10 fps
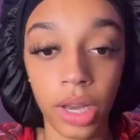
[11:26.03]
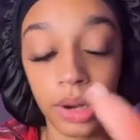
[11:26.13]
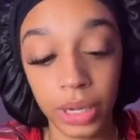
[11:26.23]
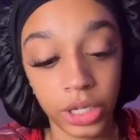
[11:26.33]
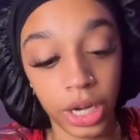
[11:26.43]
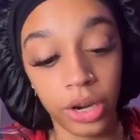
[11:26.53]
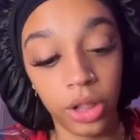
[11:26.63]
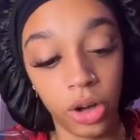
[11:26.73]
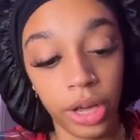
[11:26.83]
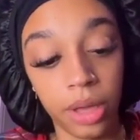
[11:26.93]
Anyways, yeah, I nearly
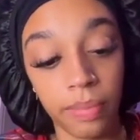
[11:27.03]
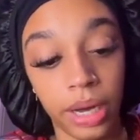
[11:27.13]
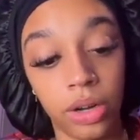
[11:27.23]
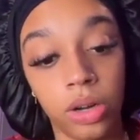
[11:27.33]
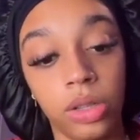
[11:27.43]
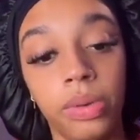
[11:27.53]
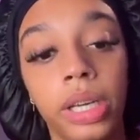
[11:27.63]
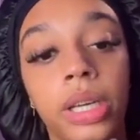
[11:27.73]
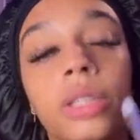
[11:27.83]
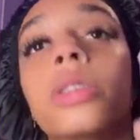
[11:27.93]
got eaten by a dog on the
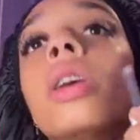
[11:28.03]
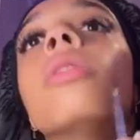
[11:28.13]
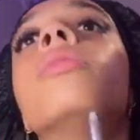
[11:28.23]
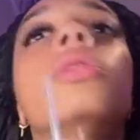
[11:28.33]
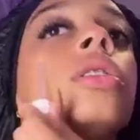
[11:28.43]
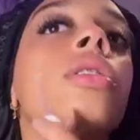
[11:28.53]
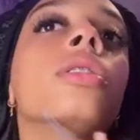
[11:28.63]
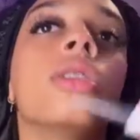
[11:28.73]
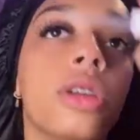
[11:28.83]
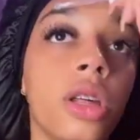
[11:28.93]
weekend, so
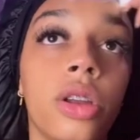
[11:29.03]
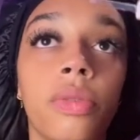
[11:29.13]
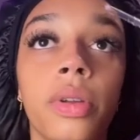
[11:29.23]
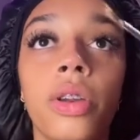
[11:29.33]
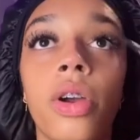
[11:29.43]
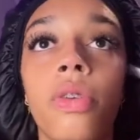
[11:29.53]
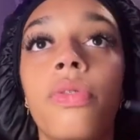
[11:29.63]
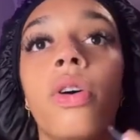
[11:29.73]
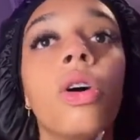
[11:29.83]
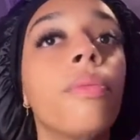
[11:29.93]
nearly end up with no
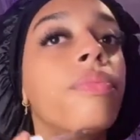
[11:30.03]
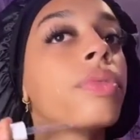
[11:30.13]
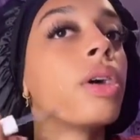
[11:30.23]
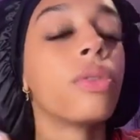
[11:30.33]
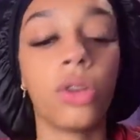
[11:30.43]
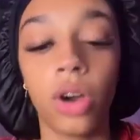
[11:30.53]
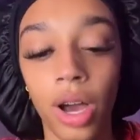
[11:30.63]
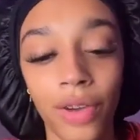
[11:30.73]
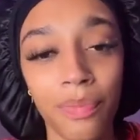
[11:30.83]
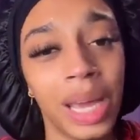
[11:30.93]
foot. That would not
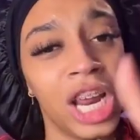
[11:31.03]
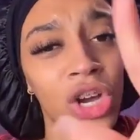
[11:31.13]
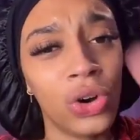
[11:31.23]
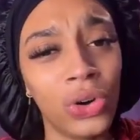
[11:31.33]
have been good